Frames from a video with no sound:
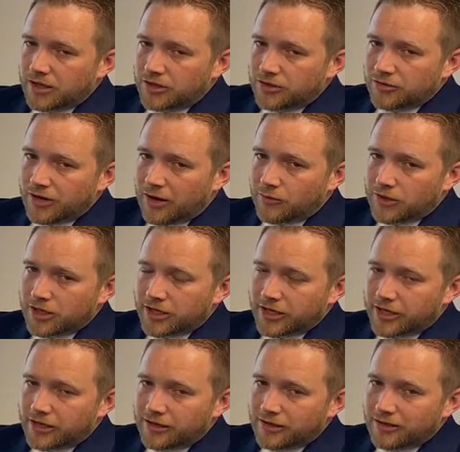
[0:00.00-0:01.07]
Do not
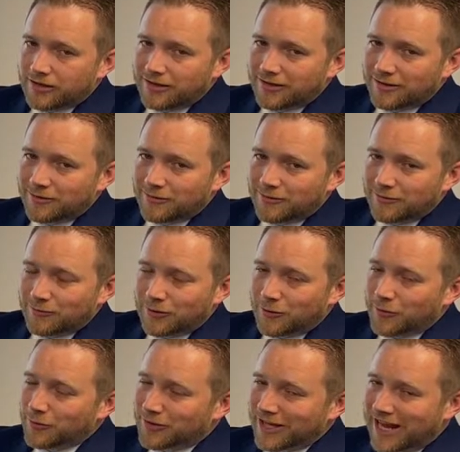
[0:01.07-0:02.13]
worry. What
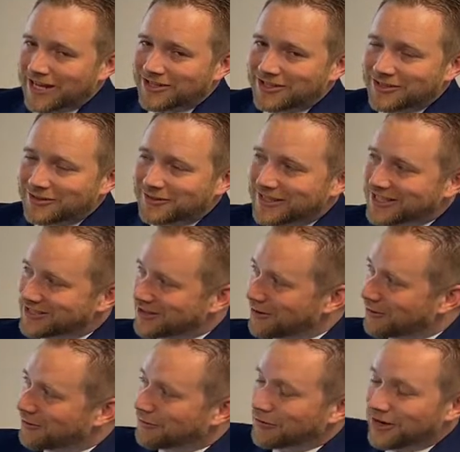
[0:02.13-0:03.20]
we will not do is
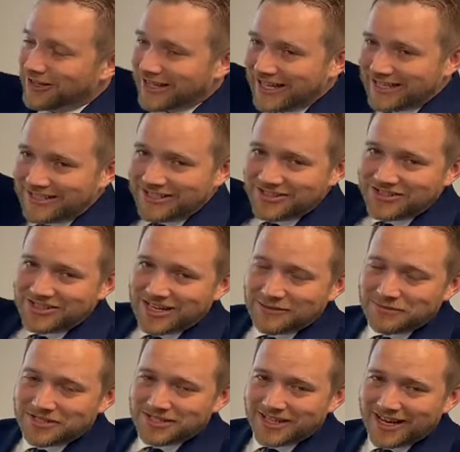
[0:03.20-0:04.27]
go through all 19
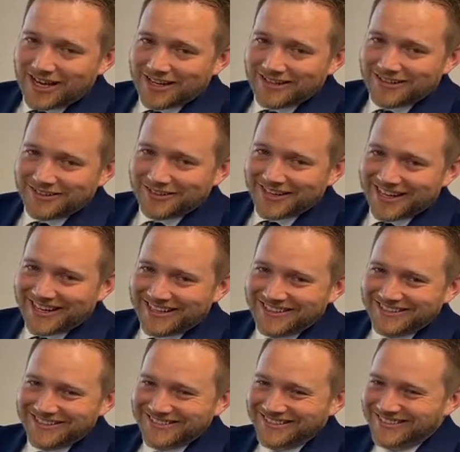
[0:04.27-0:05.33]
steps today, okay?
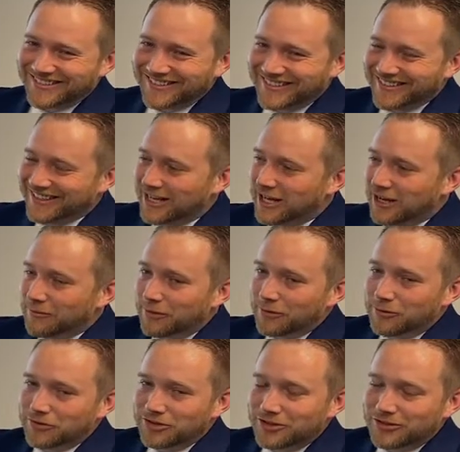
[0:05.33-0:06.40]

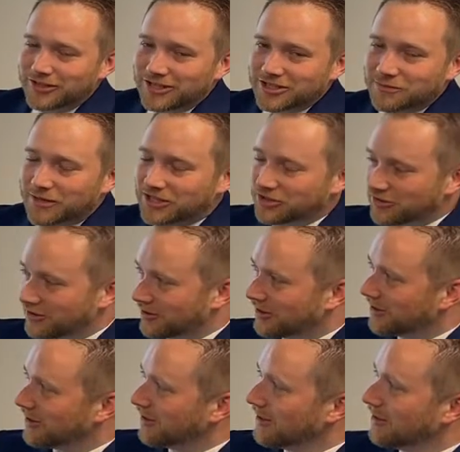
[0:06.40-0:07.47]
Maybe we'll do a special
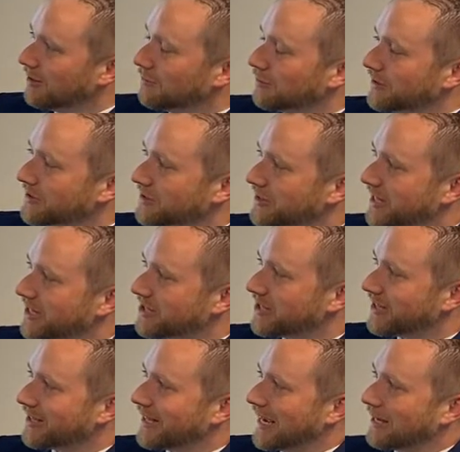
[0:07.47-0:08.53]

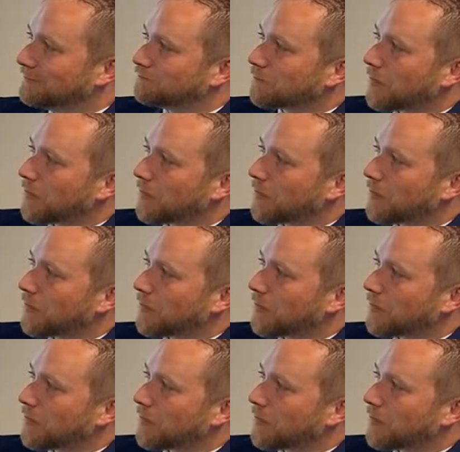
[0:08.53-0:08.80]
presentation on that.